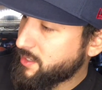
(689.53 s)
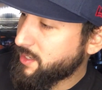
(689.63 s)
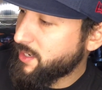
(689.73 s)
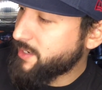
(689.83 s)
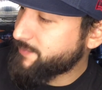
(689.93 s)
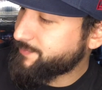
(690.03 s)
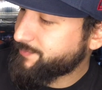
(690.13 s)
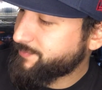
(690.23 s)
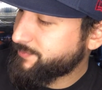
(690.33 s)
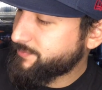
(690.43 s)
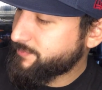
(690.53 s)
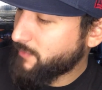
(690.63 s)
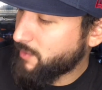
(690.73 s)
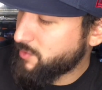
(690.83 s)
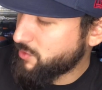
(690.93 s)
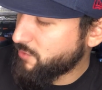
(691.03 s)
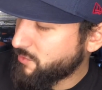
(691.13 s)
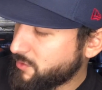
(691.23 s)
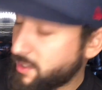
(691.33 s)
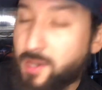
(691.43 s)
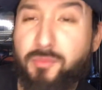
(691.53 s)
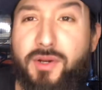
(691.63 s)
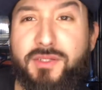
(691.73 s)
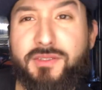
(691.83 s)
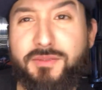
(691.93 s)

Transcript: yeah, just overall not impressed.